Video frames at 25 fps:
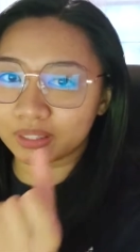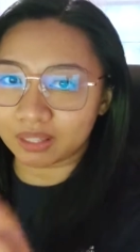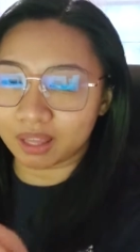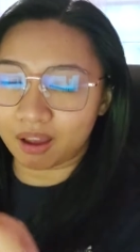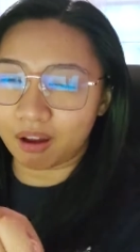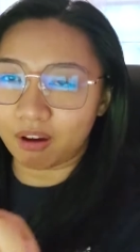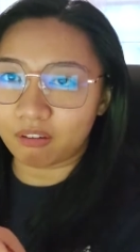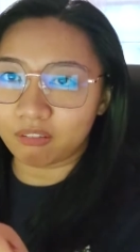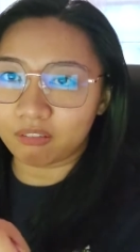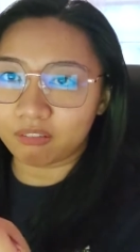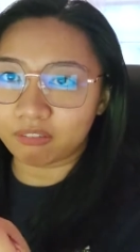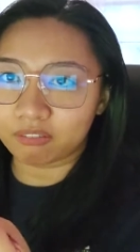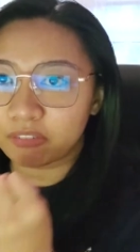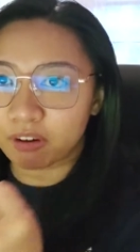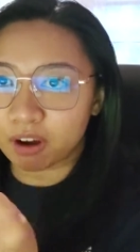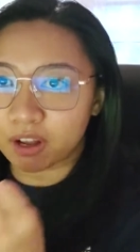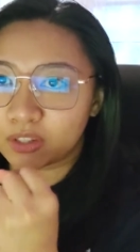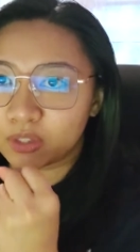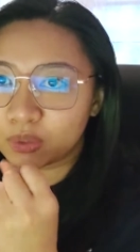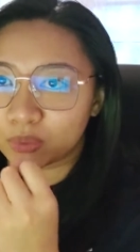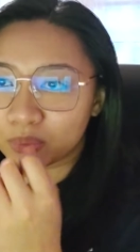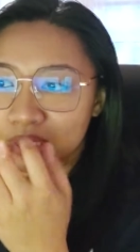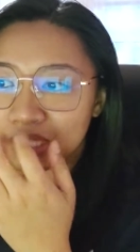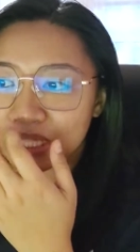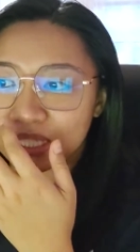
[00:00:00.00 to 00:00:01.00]
love
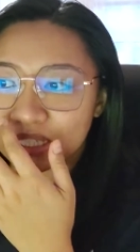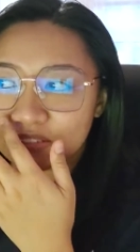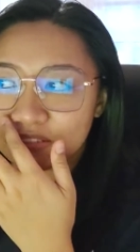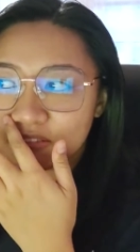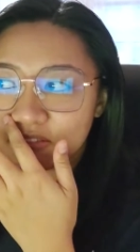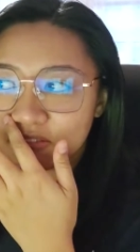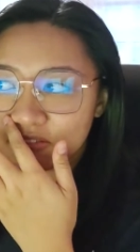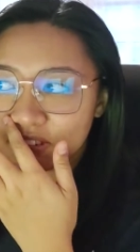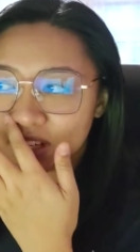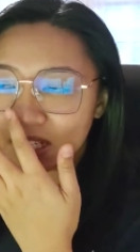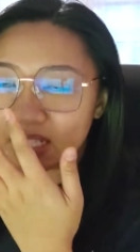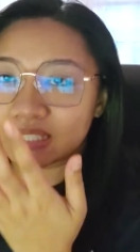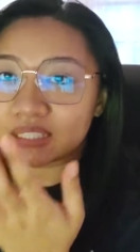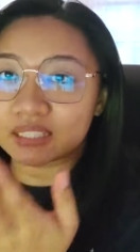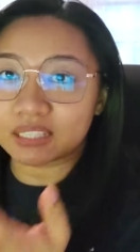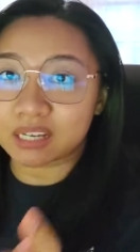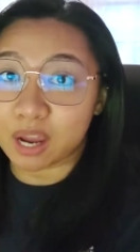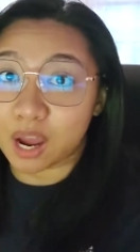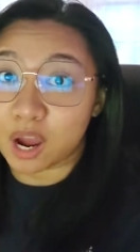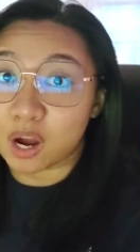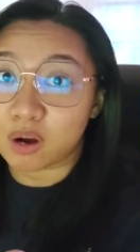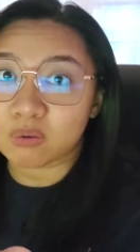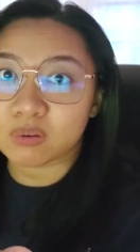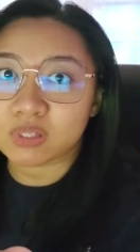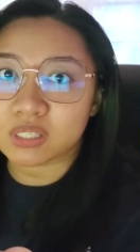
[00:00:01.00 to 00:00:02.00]
following and finding
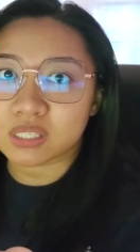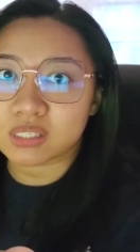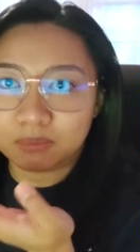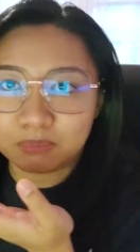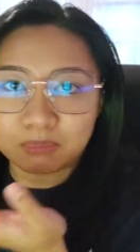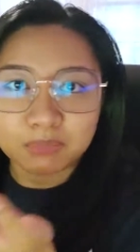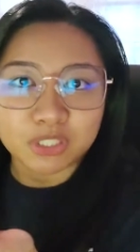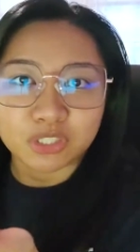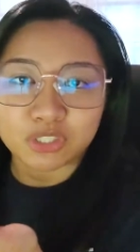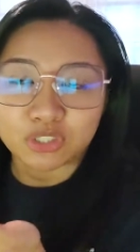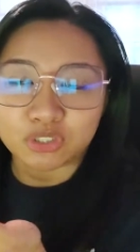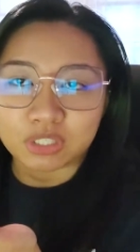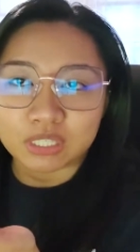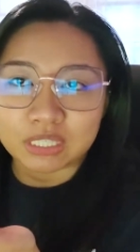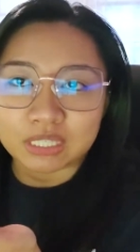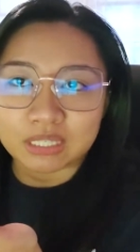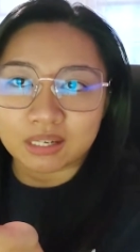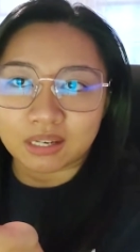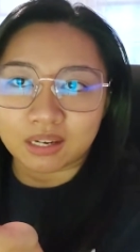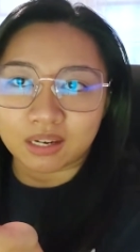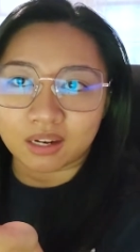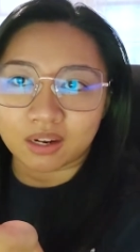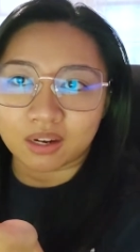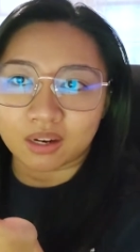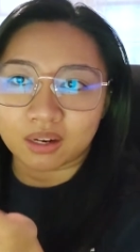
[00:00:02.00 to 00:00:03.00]
out the mystery in
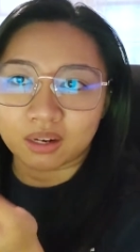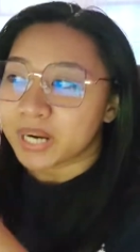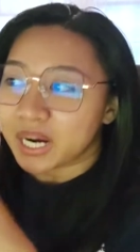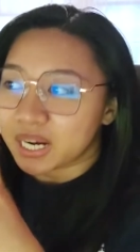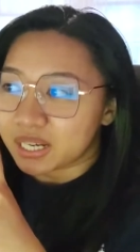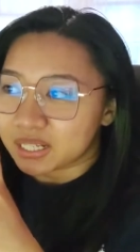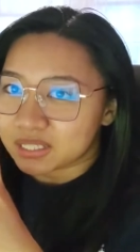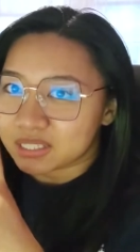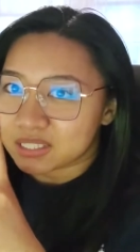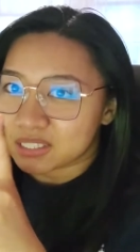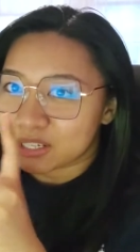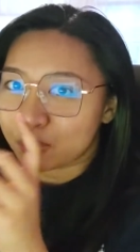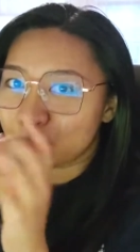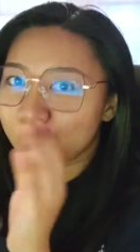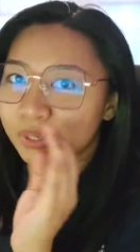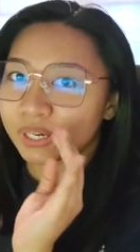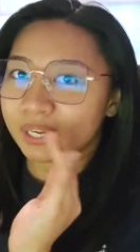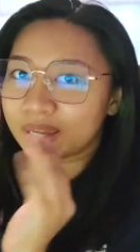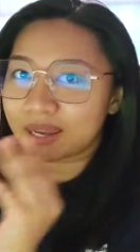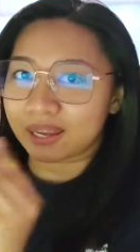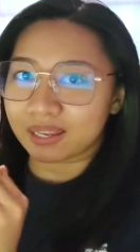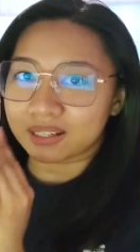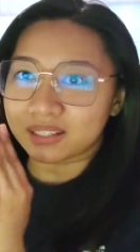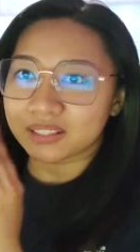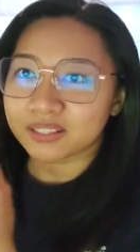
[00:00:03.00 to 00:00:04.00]
here. But what I
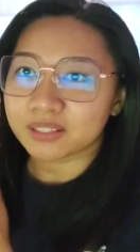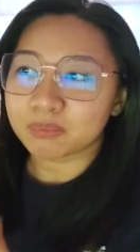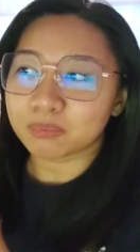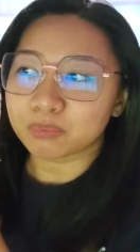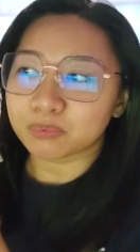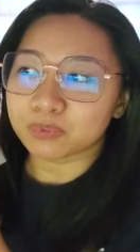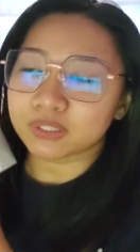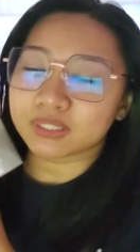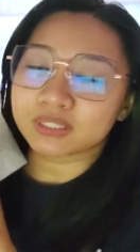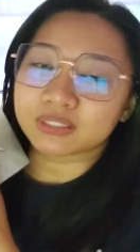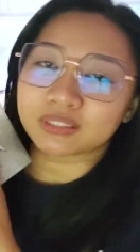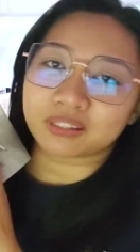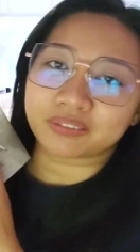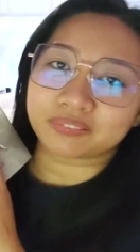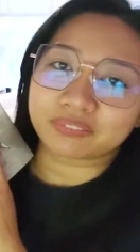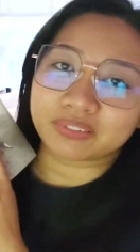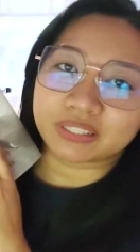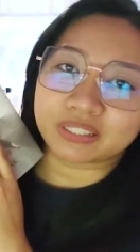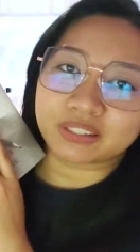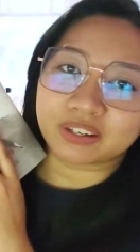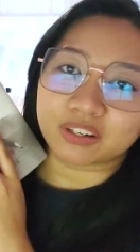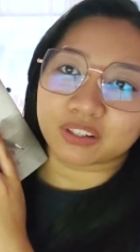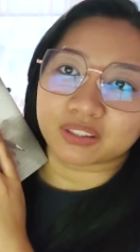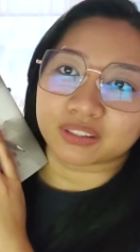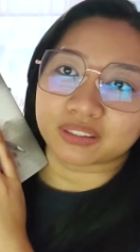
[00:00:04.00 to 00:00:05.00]
ended up really
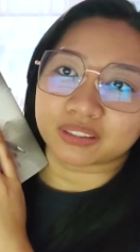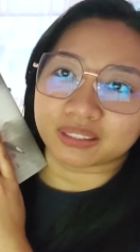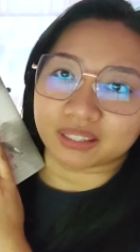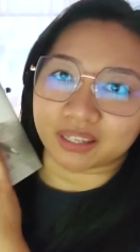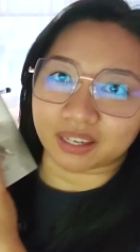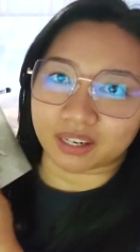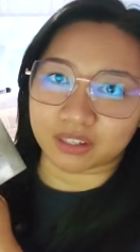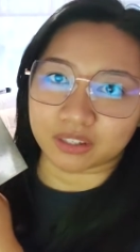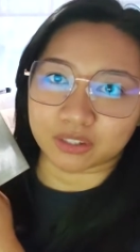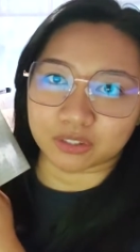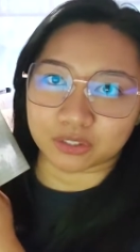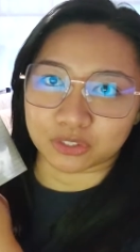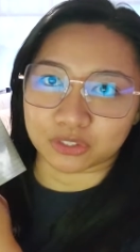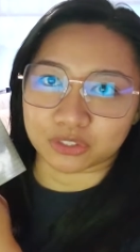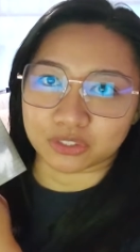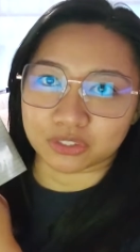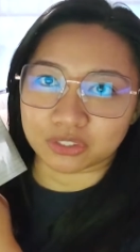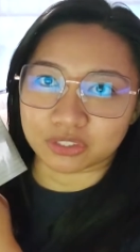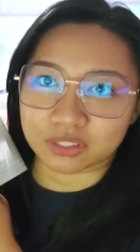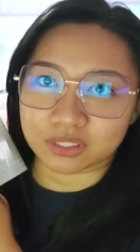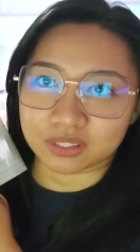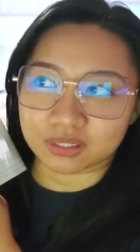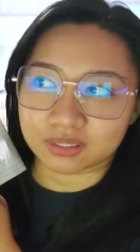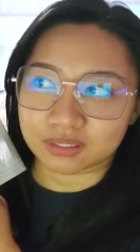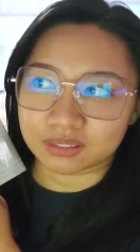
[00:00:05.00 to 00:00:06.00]
loving are the
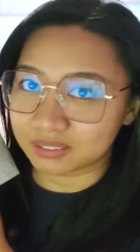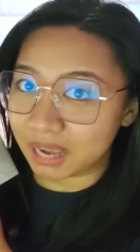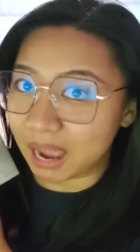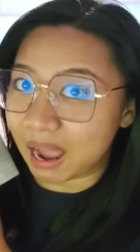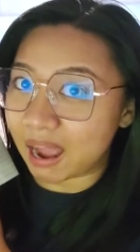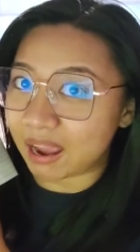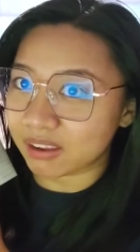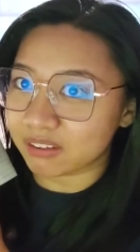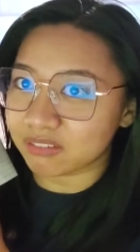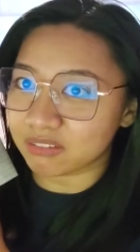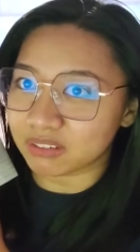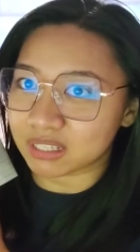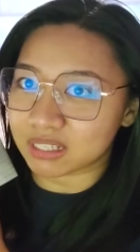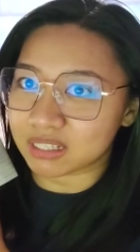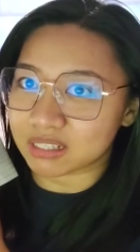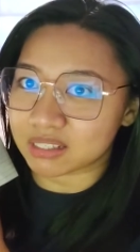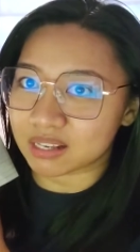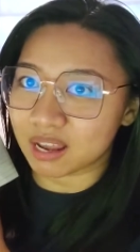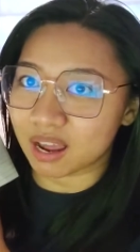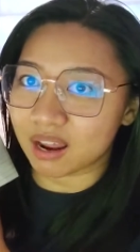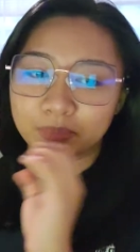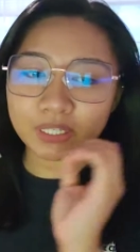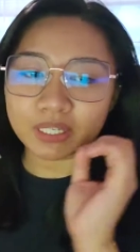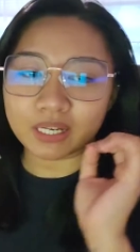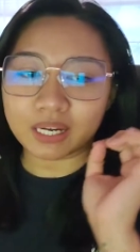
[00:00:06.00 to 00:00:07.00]
characters, the Ivies.
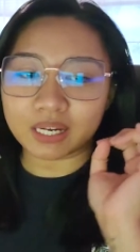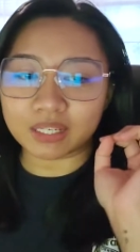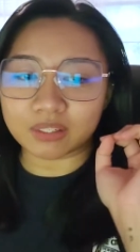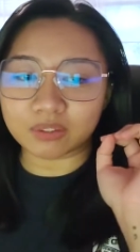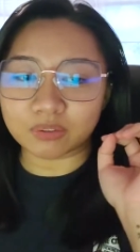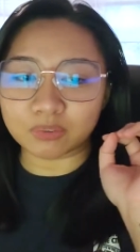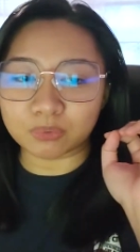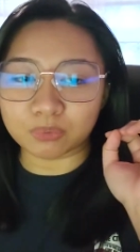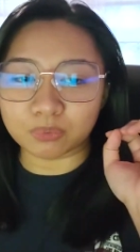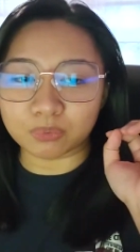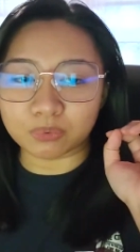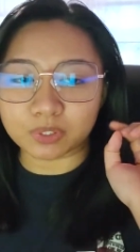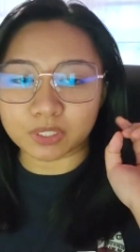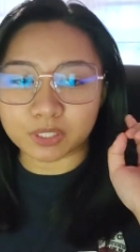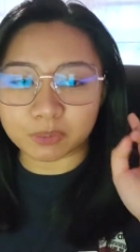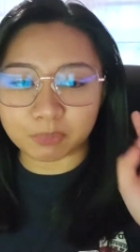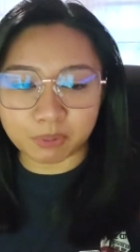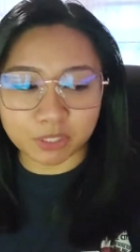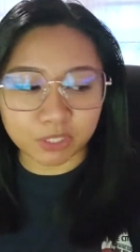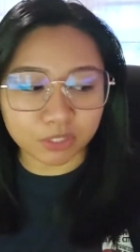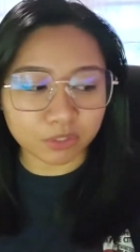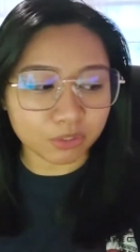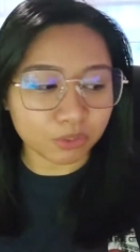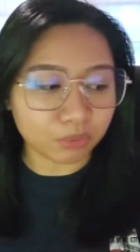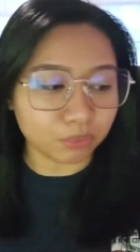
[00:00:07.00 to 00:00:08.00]
But I
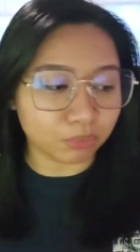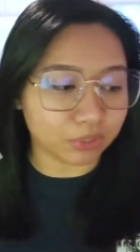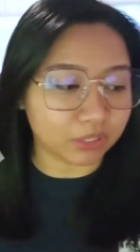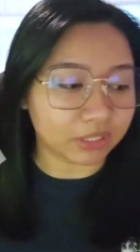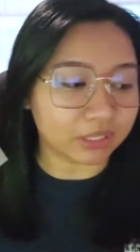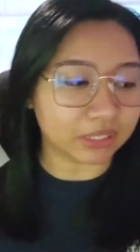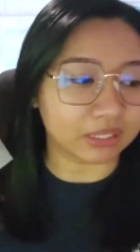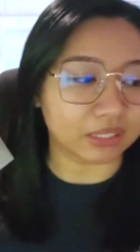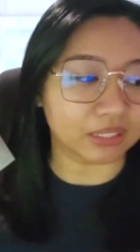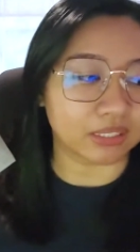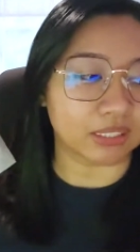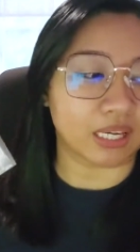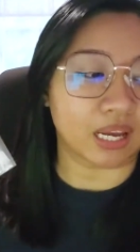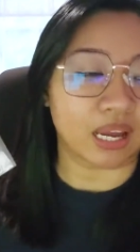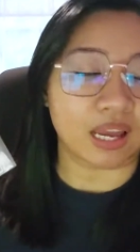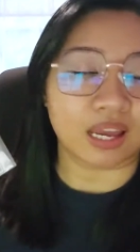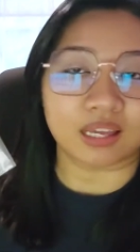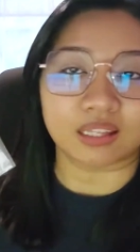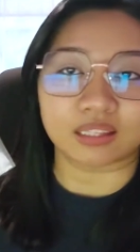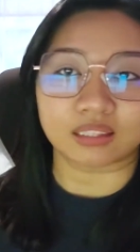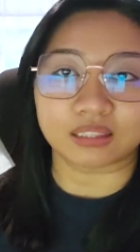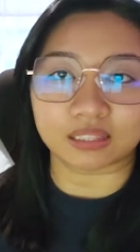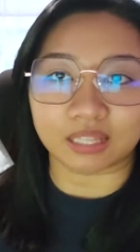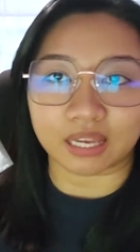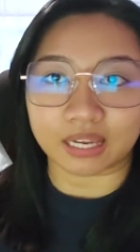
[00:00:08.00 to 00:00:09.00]
especially really
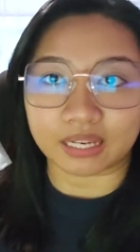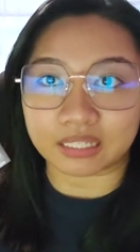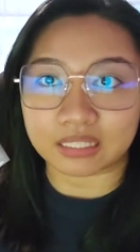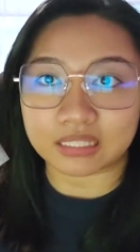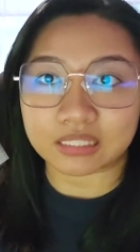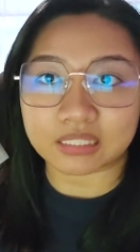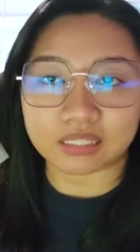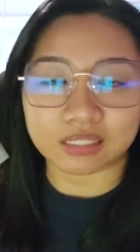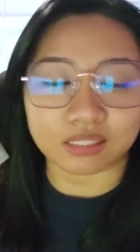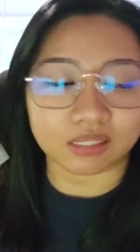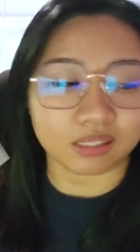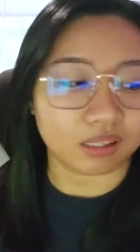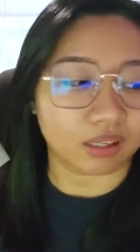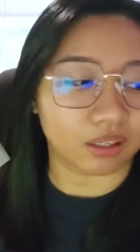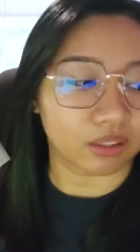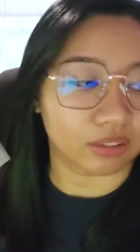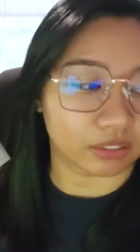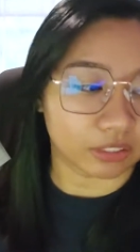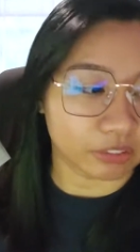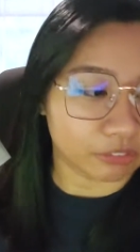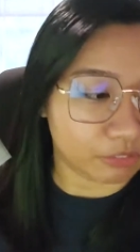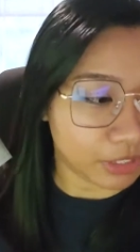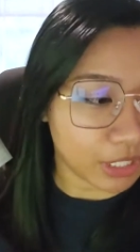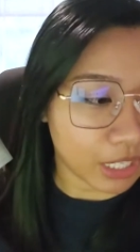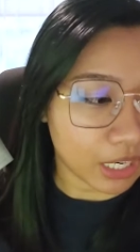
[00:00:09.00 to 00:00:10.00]
liked
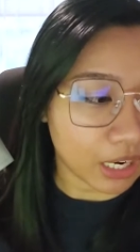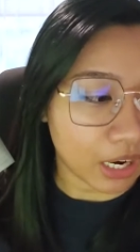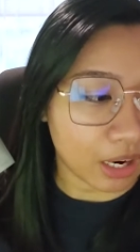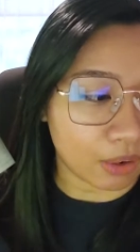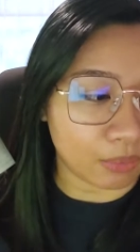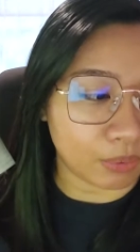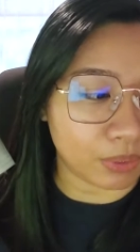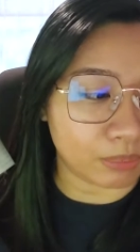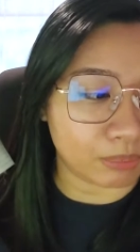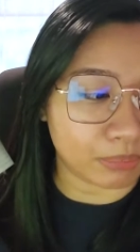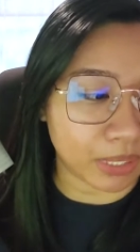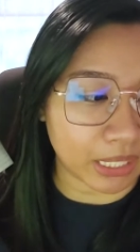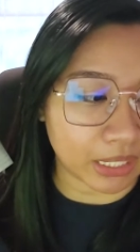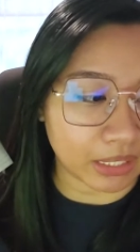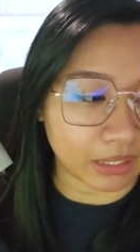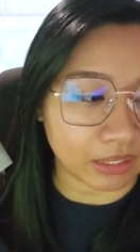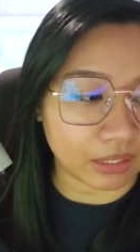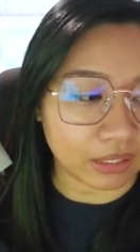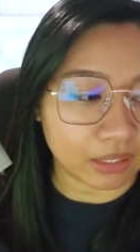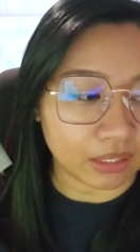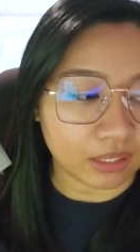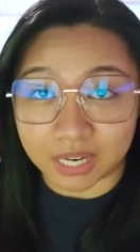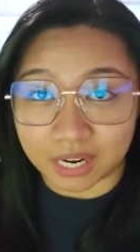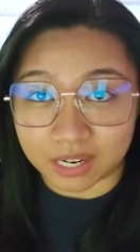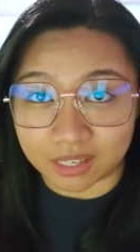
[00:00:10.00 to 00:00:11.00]
Olivia, our main
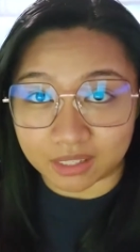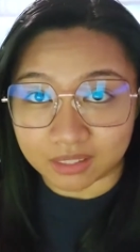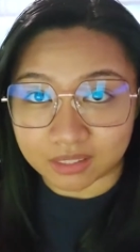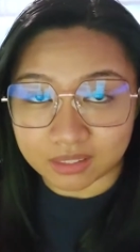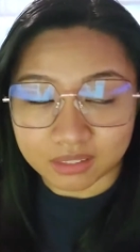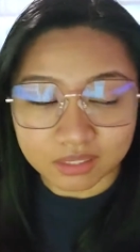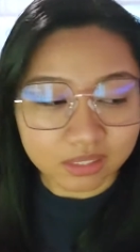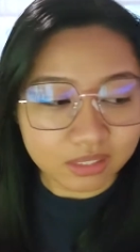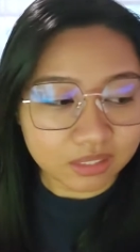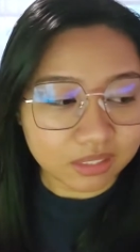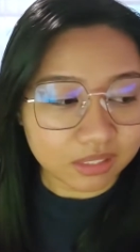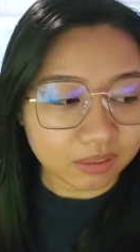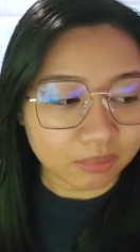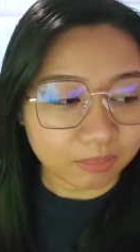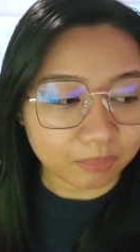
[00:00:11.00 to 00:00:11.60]
protagonist.